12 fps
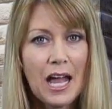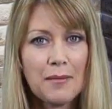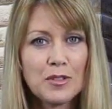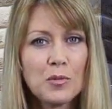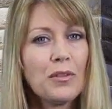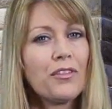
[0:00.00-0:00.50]

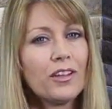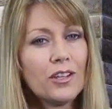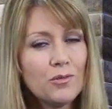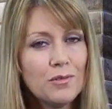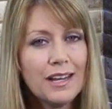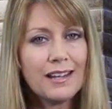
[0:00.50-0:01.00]
comes with a
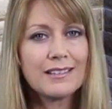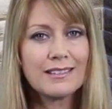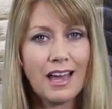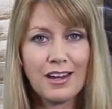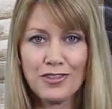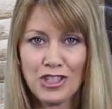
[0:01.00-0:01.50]
unique
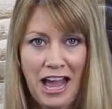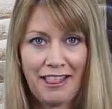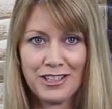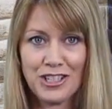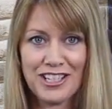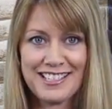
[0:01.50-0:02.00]
set of
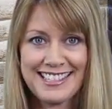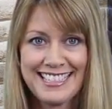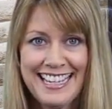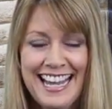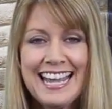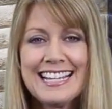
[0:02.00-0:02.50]
challenges.
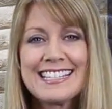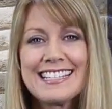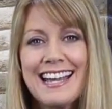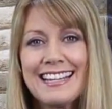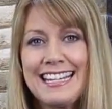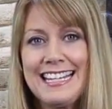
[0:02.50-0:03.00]
It's
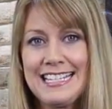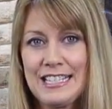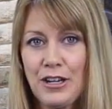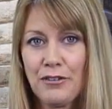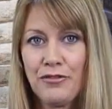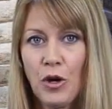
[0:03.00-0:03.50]
not easy
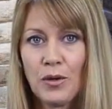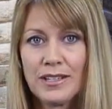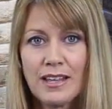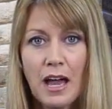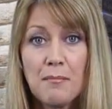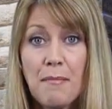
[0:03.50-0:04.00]
to focus
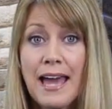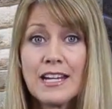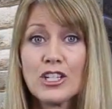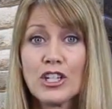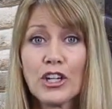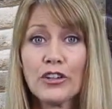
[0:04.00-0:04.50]
on
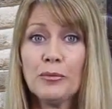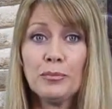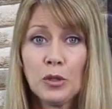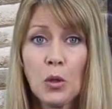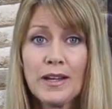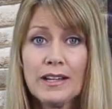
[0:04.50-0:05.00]
managing your
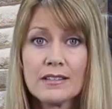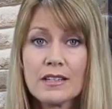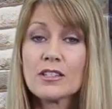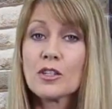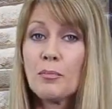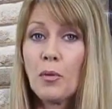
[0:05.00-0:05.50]
employees,
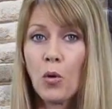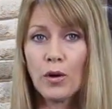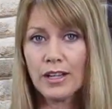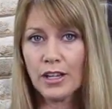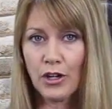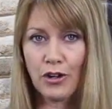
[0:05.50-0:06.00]

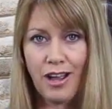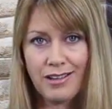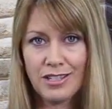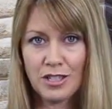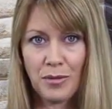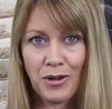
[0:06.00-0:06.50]
supporting your
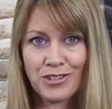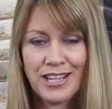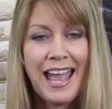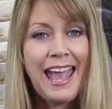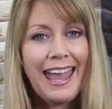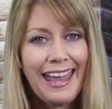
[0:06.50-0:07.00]
customers,
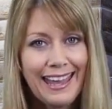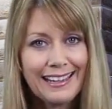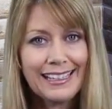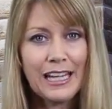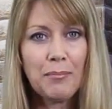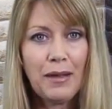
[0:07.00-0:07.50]
and
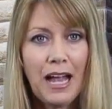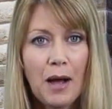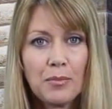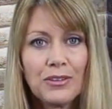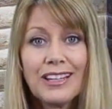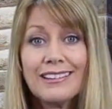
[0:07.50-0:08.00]
keeping up
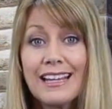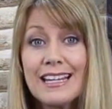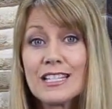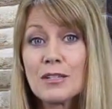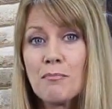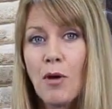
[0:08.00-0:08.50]
with the
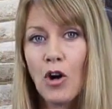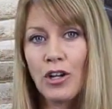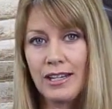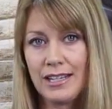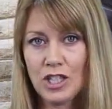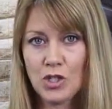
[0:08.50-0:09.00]
latest
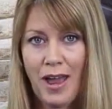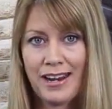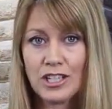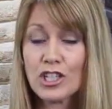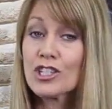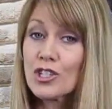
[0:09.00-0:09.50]
marketing
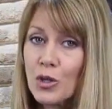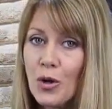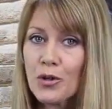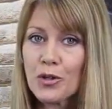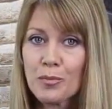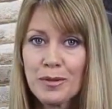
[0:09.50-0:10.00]
strategies to grow
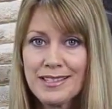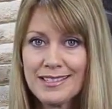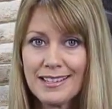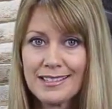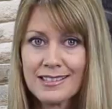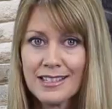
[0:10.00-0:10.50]
your
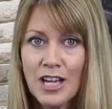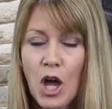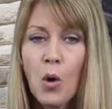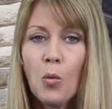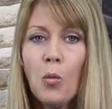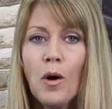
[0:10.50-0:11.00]
business.
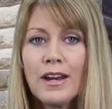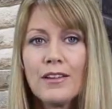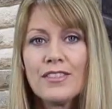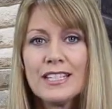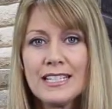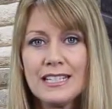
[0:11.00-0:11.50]
One of
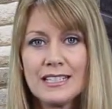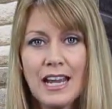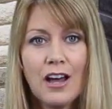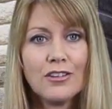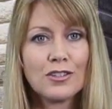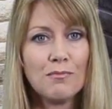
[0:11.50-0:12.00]
the
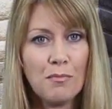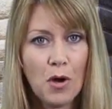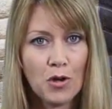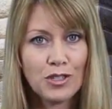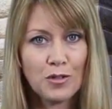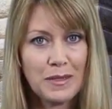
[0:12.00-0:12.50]
details
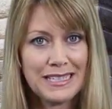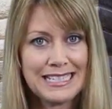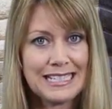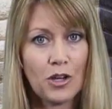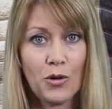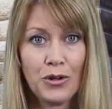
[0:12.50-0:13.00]
most
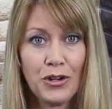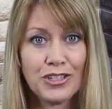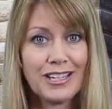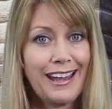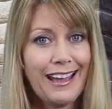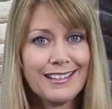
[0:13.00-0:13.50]
business owners
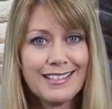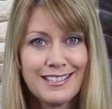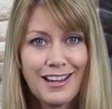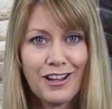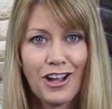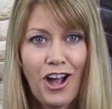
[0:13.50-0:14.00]
get
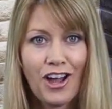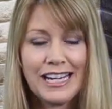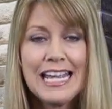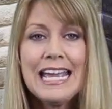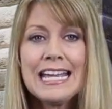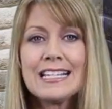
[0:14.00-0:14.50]
stuck on
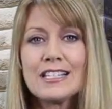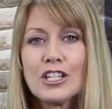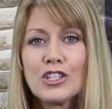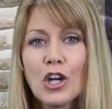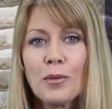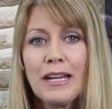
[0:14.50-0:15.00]
is
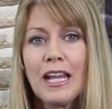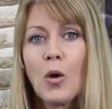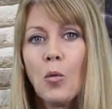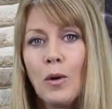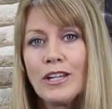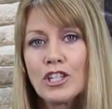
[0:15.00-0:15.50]
determining
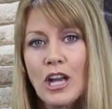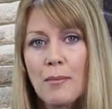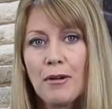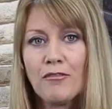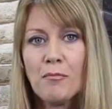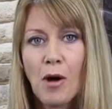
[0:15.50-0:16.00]
which type
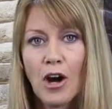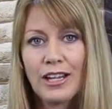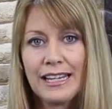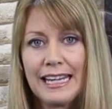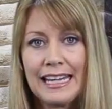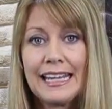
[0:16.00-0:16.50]
of
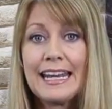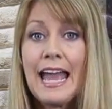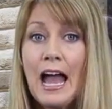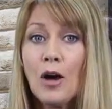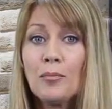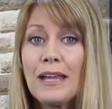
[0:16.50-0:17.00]
marketing can
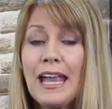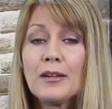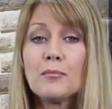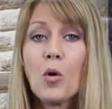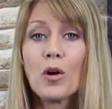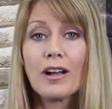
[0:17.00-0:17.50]
help gain
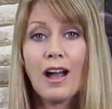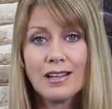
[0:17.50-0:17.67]
more